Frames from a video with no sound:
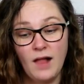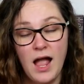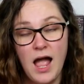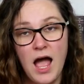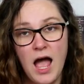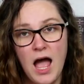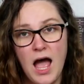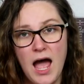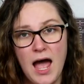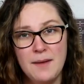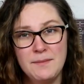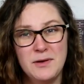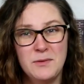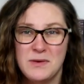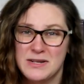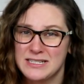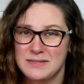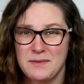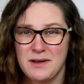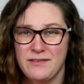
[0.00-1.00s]
Um, it
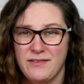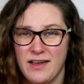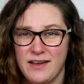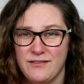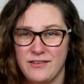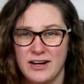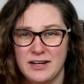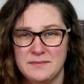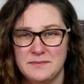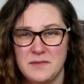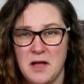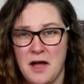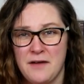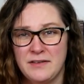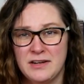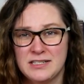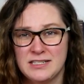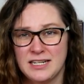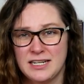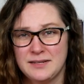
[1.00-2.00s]
wasn't my favorite,
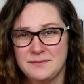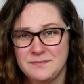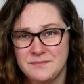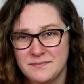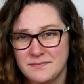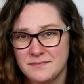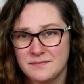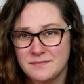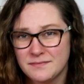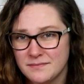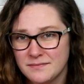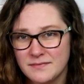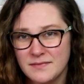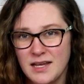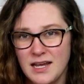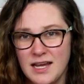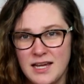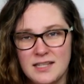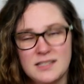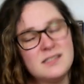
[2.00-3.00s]
obviously.
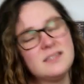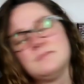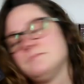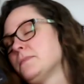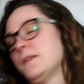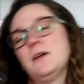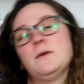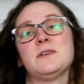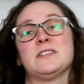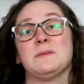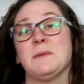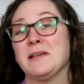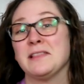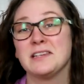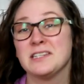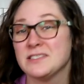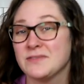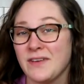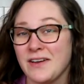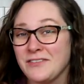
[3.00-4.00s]
It's, but it wasn't my
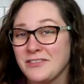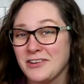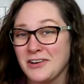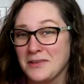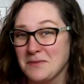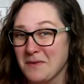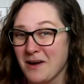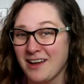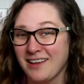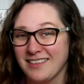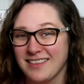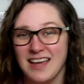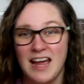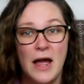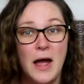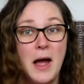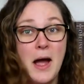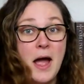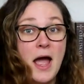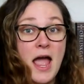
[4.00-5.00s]
least favorite of the month.
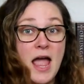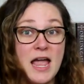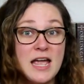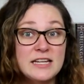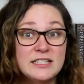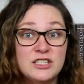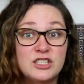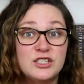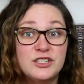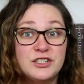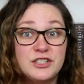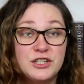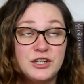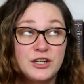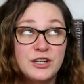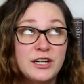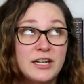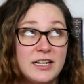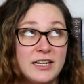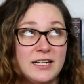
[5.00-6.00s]
It's
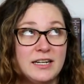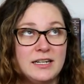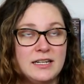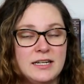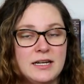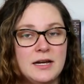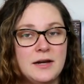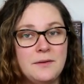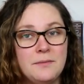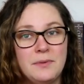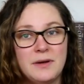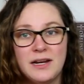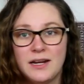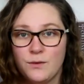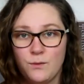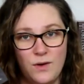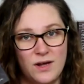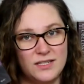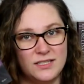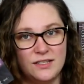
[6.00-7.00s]
good but
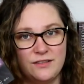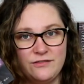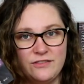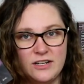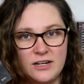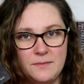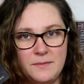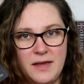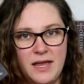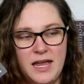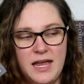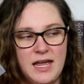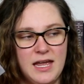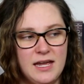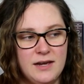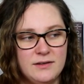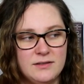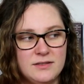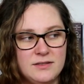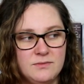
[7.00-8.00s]
it wasn't for me.
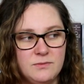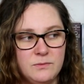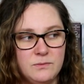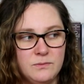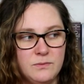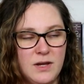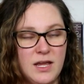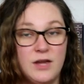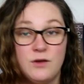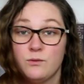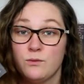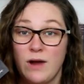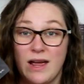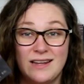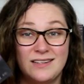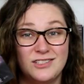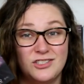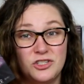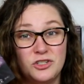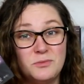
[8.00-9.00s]
It was, it
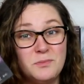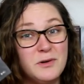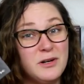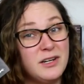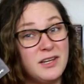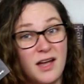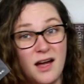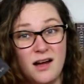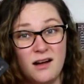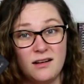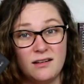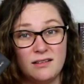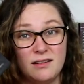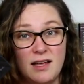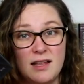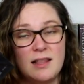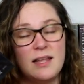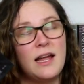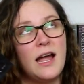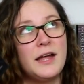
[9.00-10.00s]
read super young.
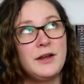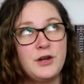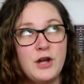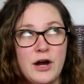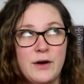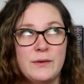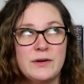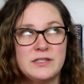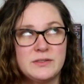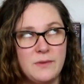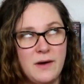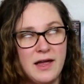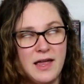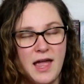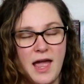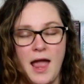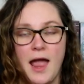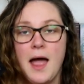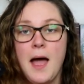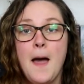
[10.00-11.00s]
Like I know it's
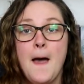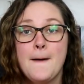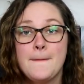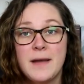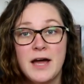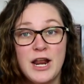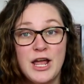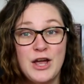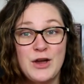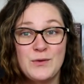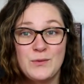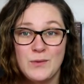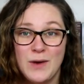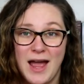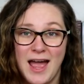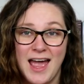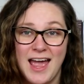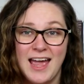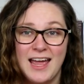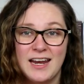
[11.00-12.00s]
YA, but it
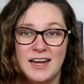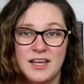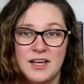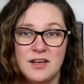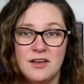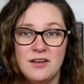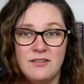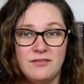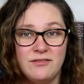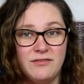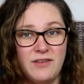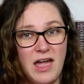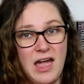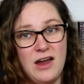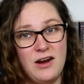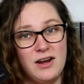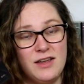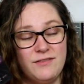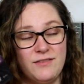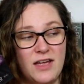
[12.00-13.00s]
read
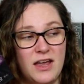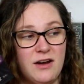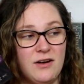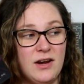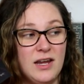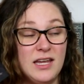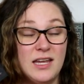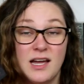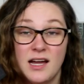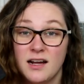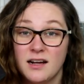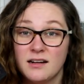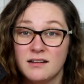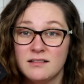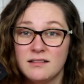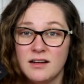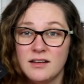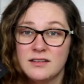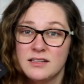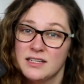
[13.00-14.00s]
very very
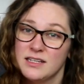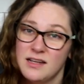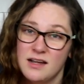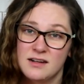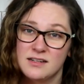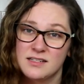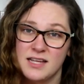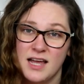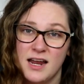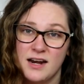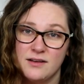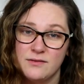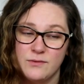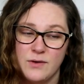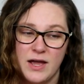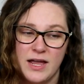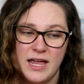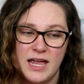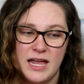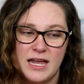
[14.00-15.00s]
young on the young side of
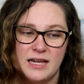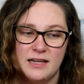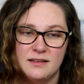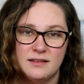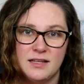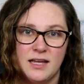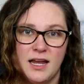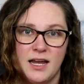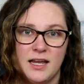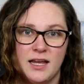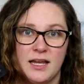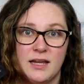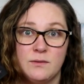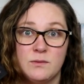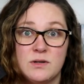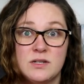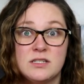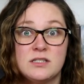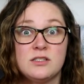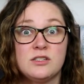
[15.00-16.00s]
YA. Like it
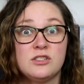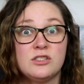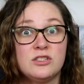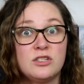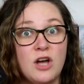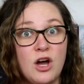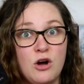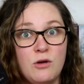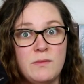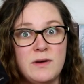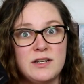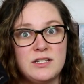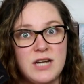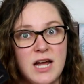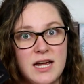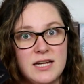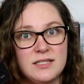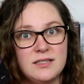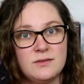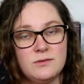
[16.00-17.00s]
was so much
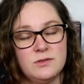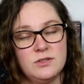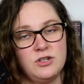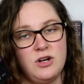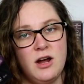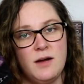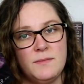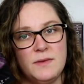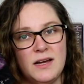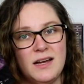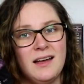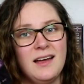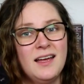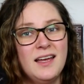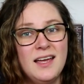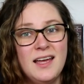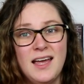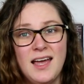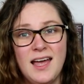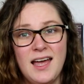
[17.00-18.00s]
high school drama,
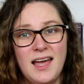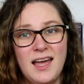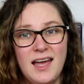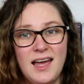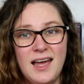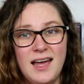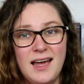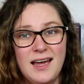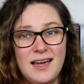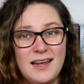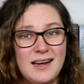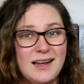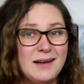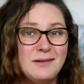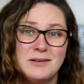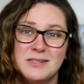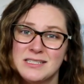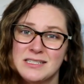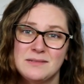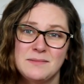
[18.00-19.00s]
and I
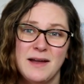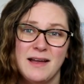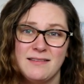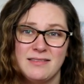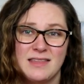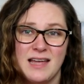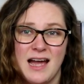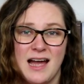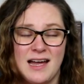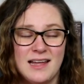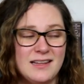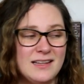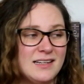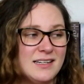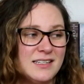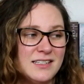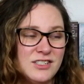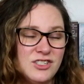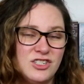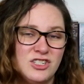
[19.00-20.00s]
wasn't about that.
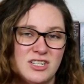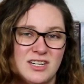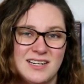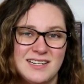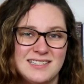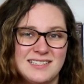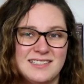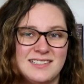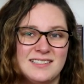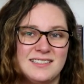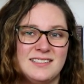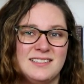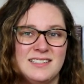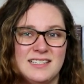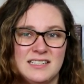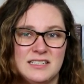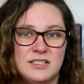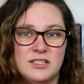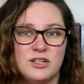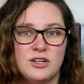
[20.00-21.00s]
Like it just
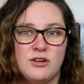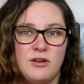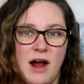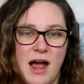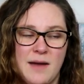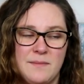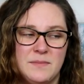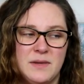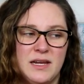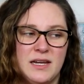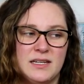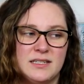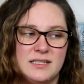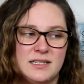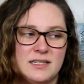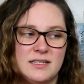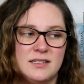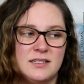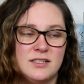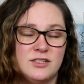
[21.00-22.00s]
didn't grab me. It
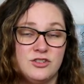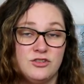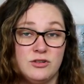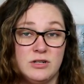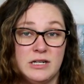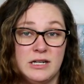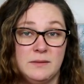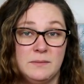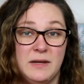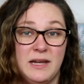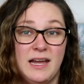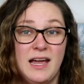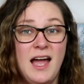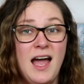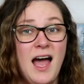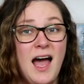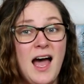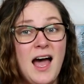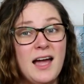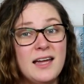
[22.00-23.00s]
didn't intrigue me.
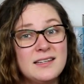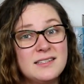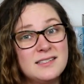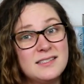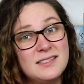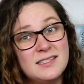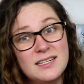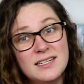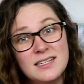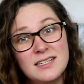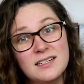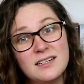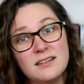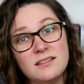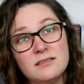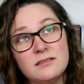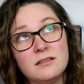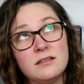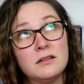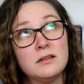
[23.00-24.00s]
I did
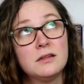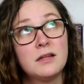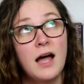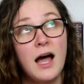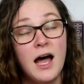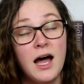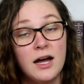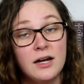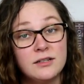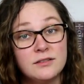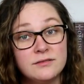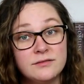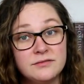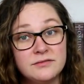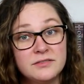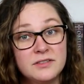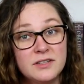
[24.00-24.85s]
love